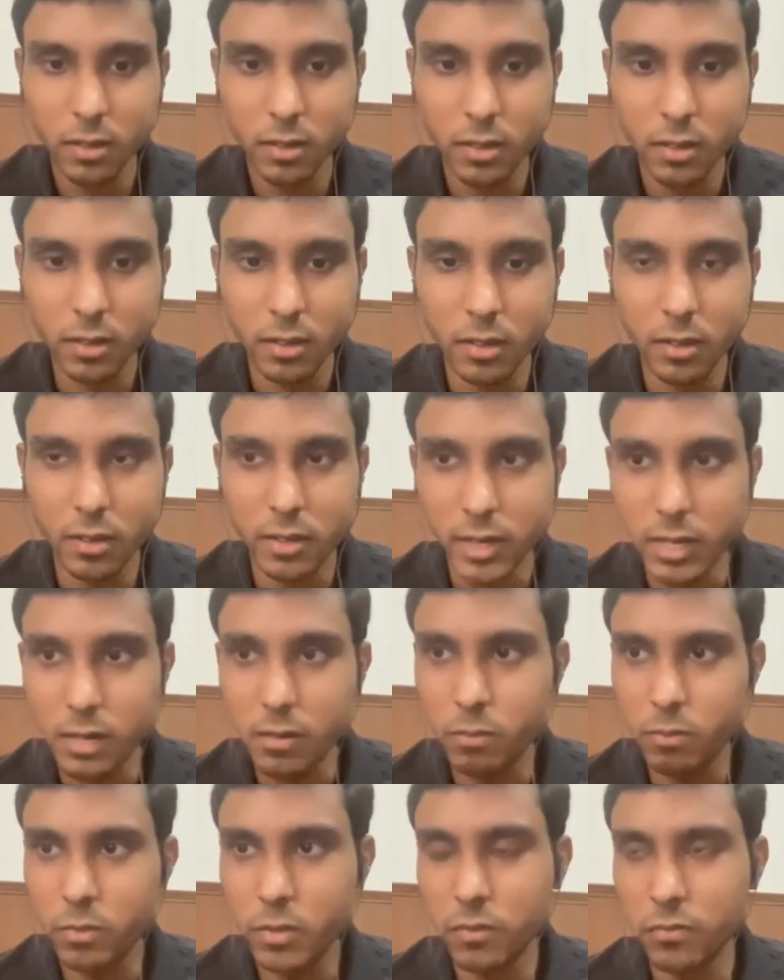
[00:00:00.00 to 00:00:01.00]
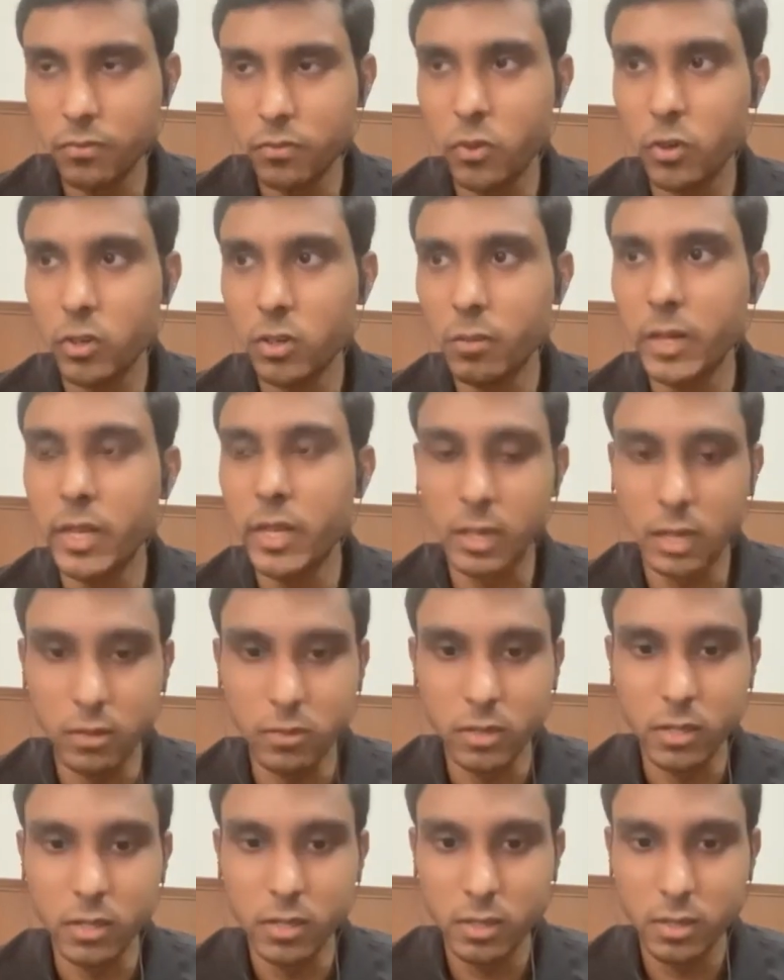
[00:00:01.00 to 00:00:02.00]
Uh, right before my A
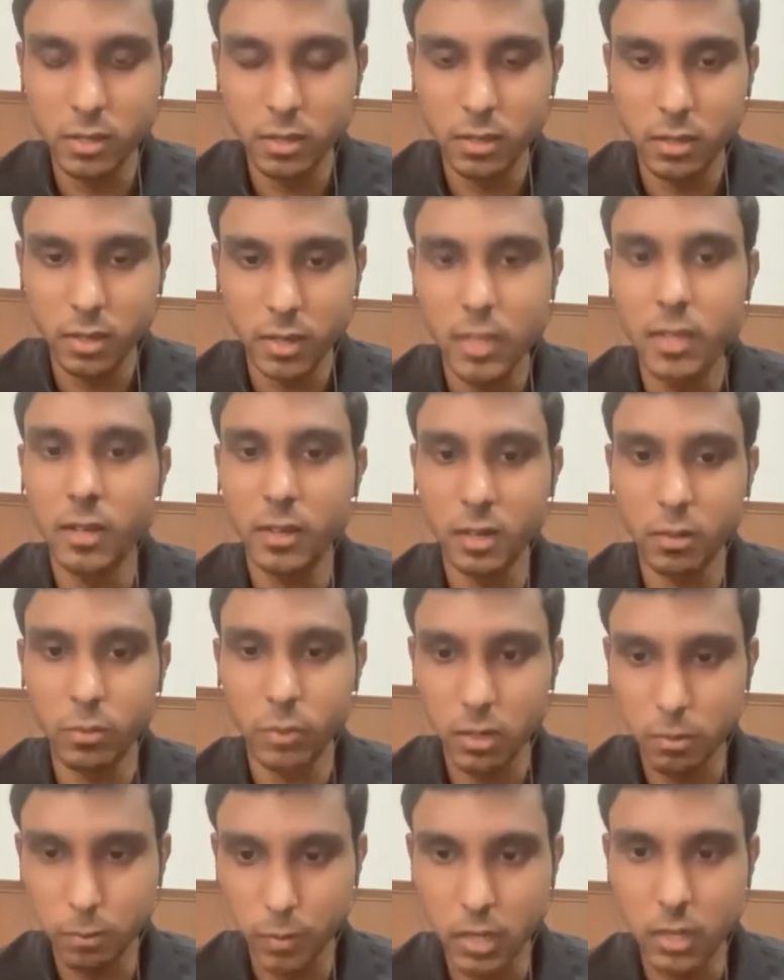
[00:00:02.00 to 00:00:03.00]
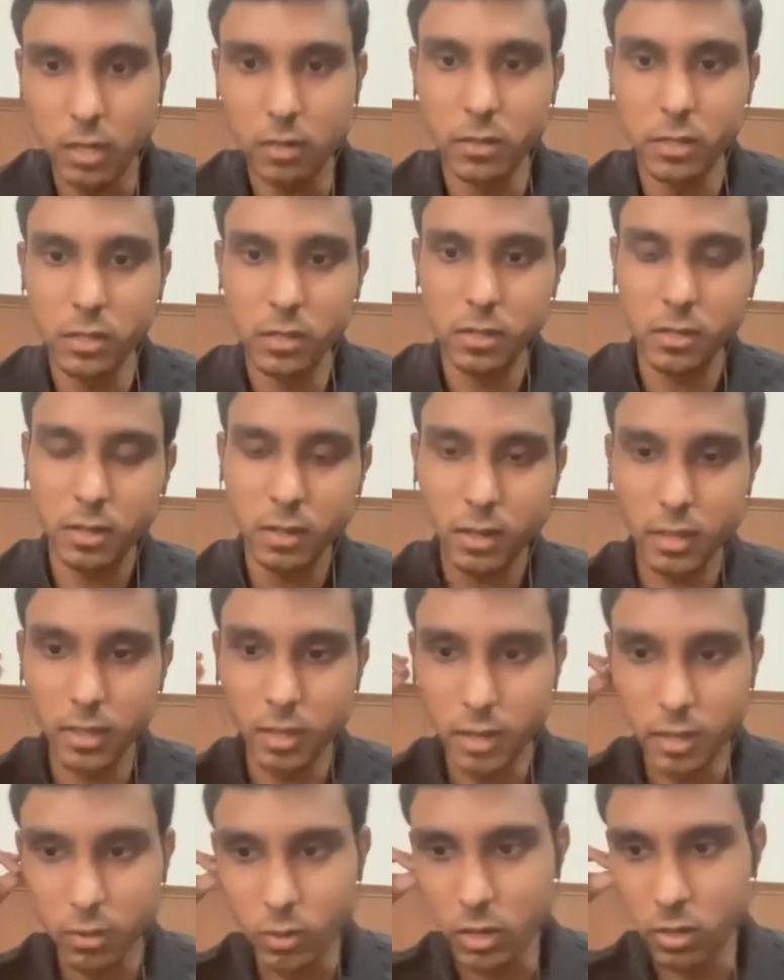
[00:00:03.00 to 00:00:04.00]
levels, and then I completed my A levels, and then
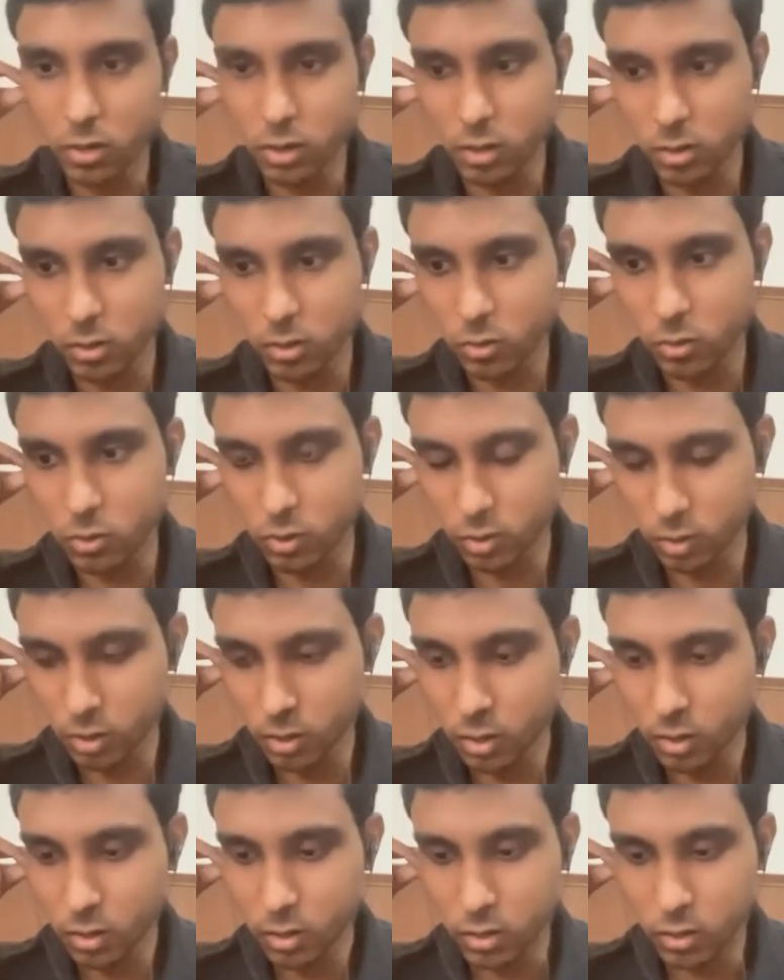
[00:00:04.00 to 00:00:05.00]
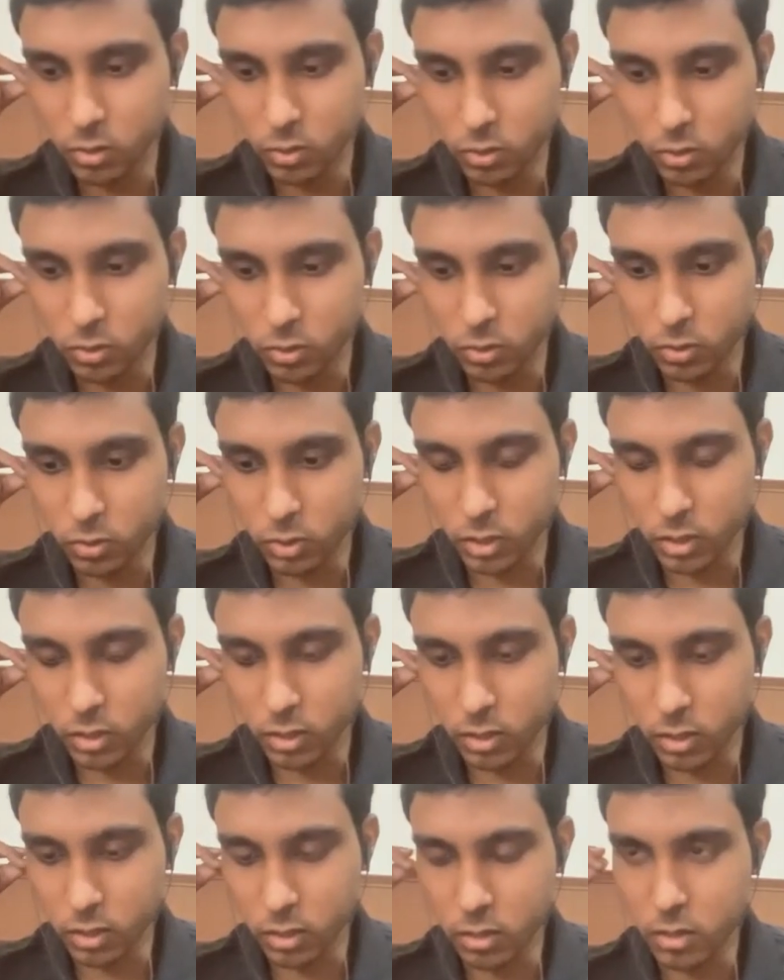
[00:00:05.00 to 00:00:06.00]
I went on to do
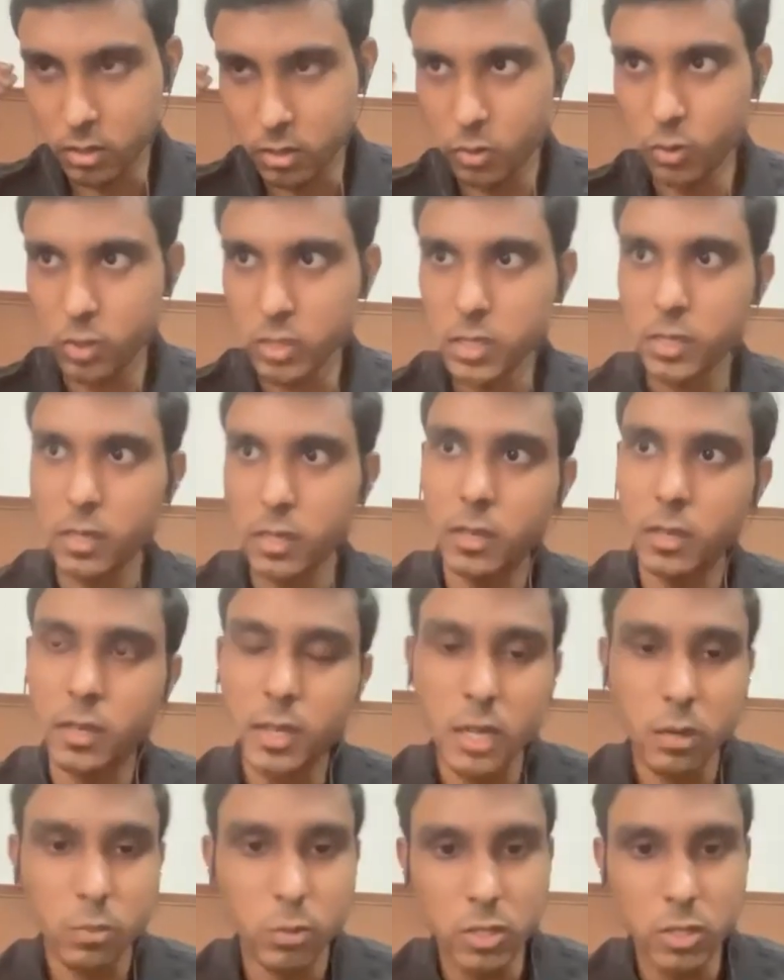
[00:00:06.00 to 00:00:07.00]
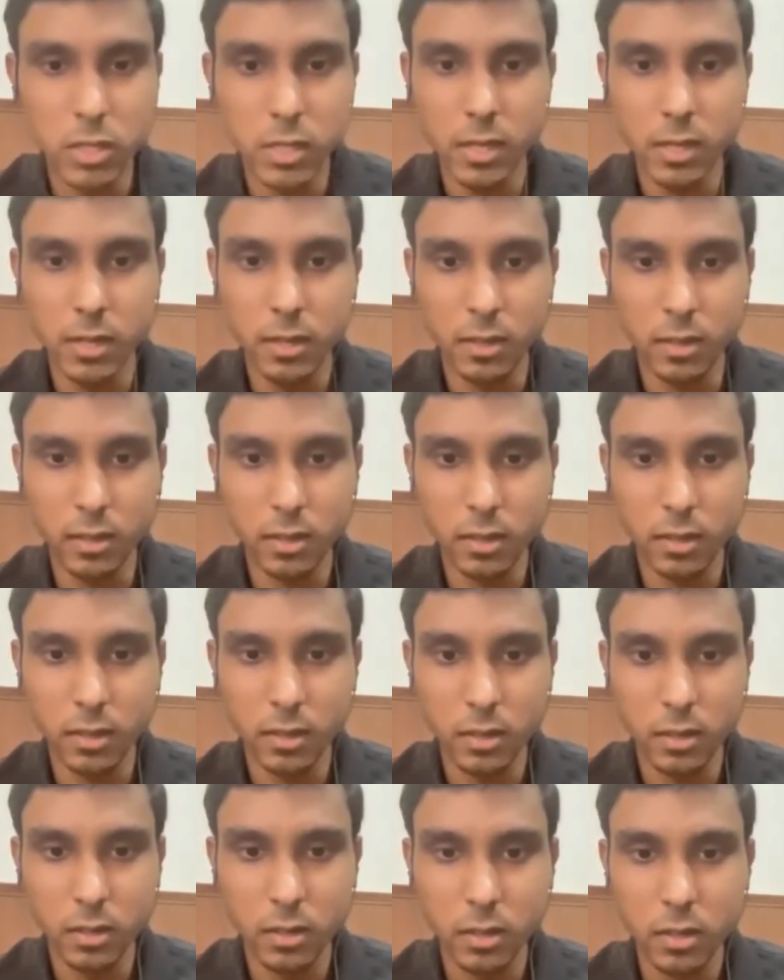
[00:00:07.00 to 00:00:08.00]
uh, OCE WCD
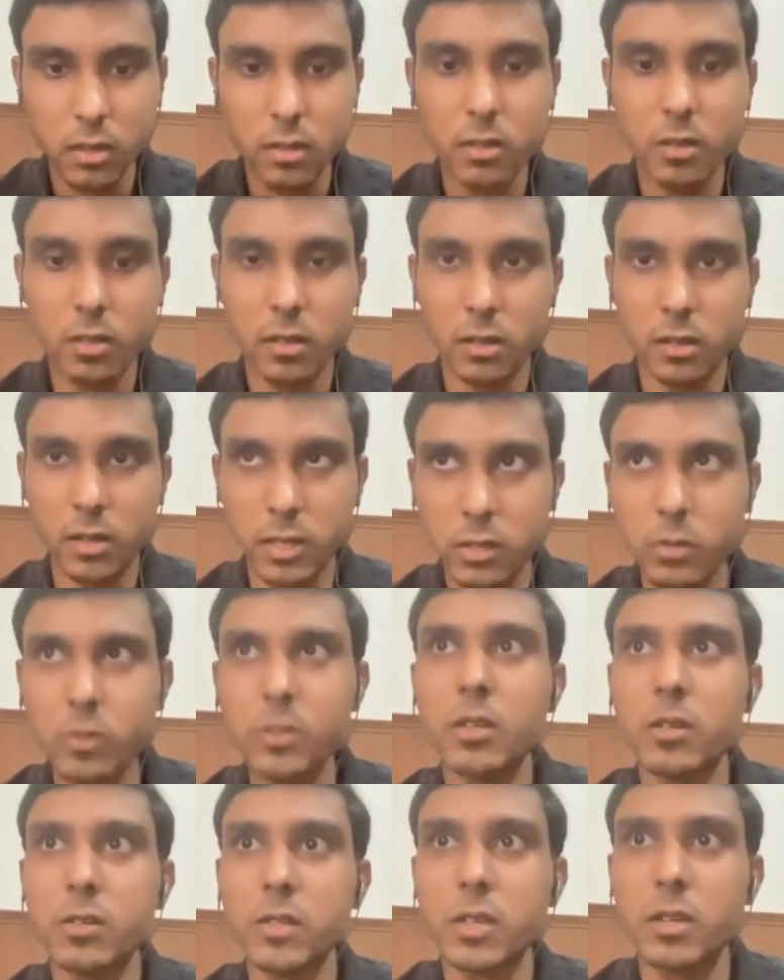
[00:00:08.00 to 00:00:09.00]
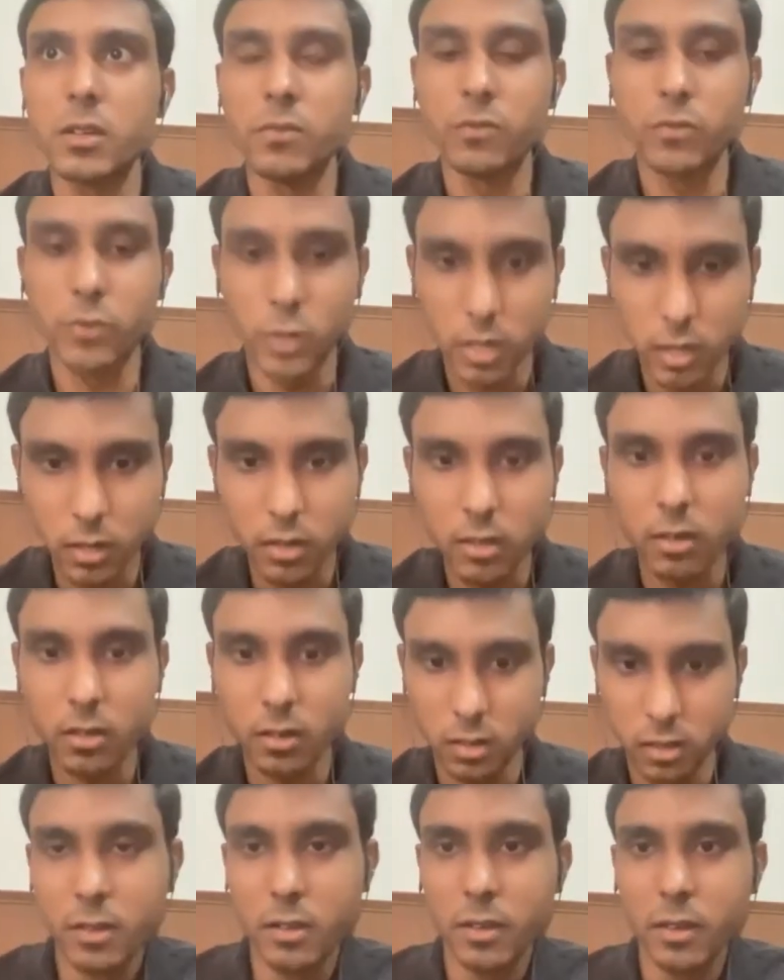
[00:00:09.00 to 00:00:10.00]
uh, in 2014,
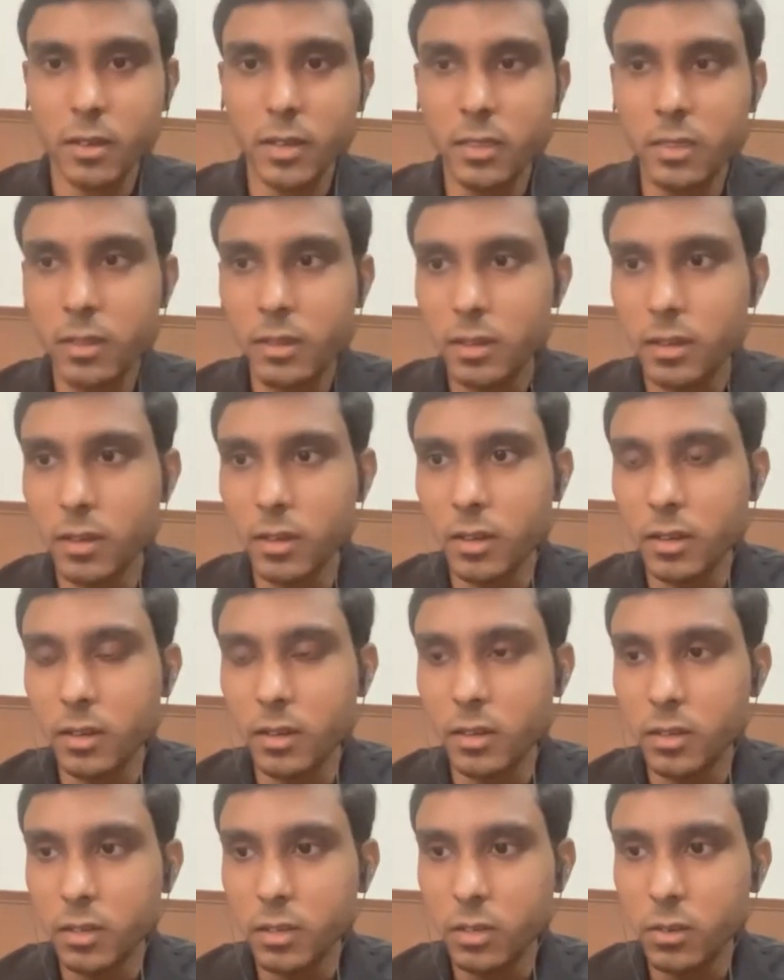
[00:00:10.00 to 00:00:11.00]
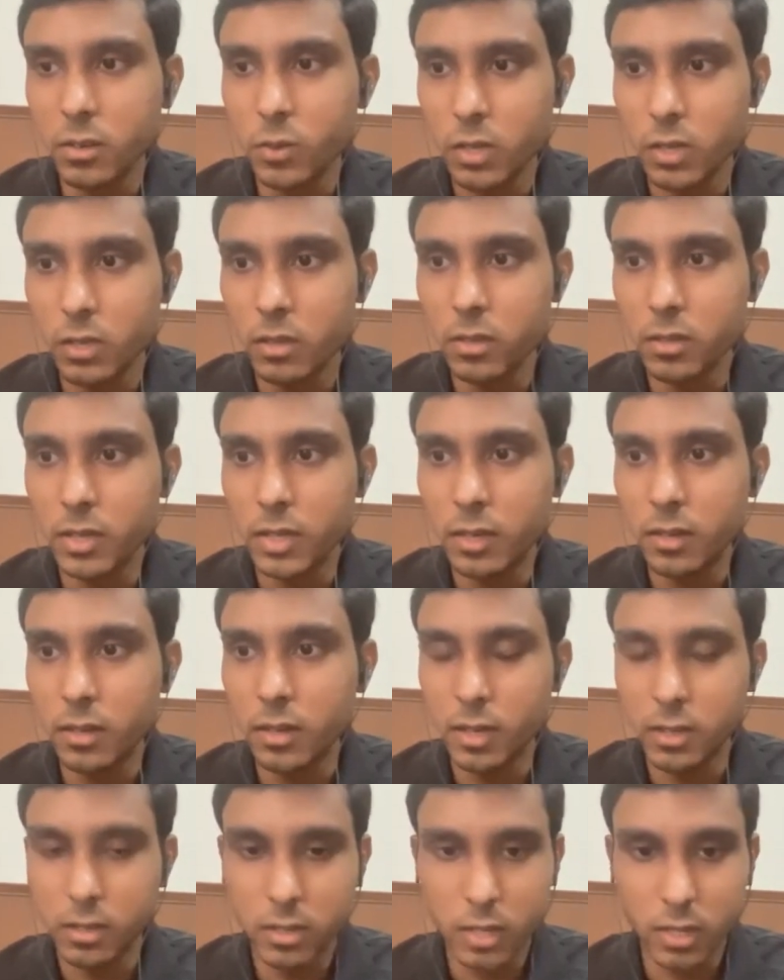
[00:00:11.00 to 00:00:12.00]
and then I continued with the degree
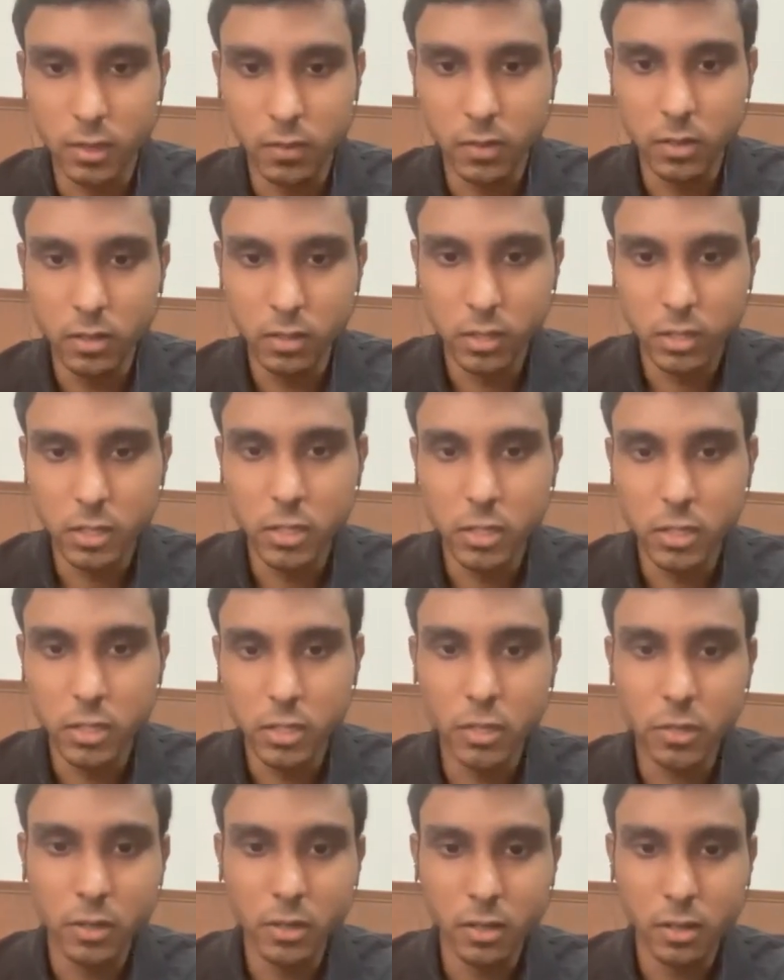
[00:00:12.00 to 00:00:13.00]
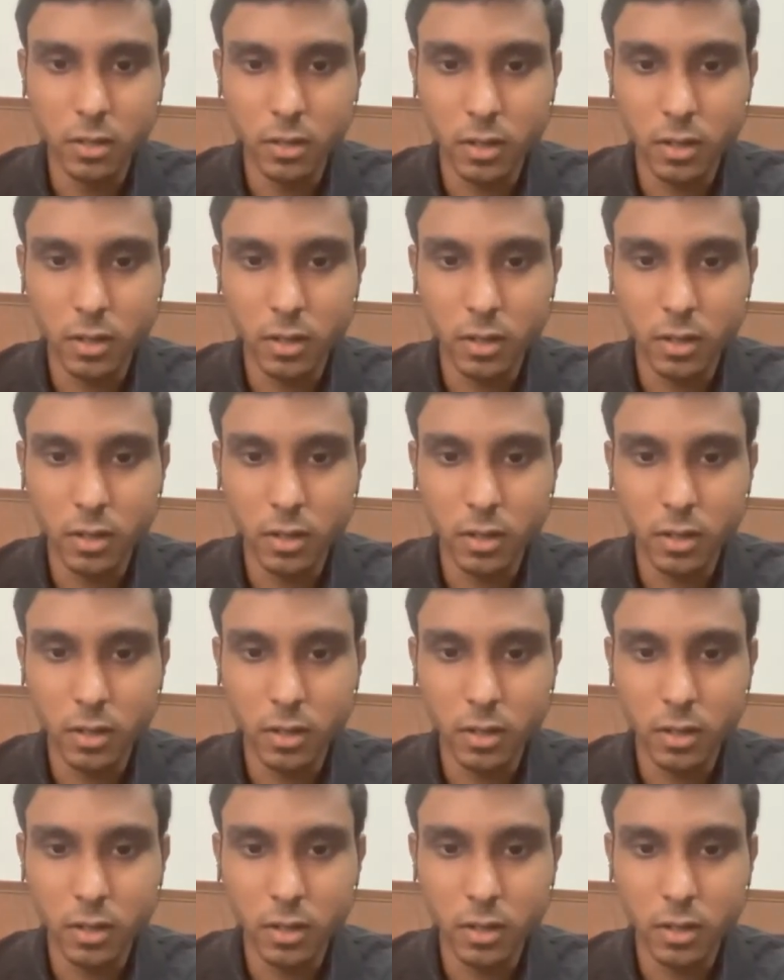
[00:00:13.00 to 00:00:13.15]
at Java Institute.